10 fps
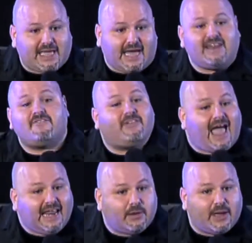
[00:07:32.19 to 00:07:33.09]
I didn't fly
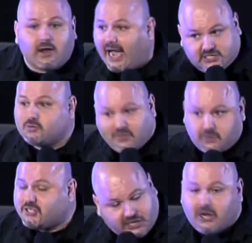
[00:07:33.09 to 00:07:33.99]
anywhere, I just went through
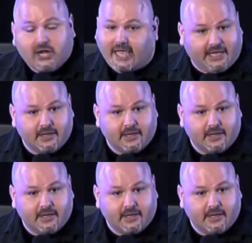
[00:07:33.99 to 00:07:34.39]
security.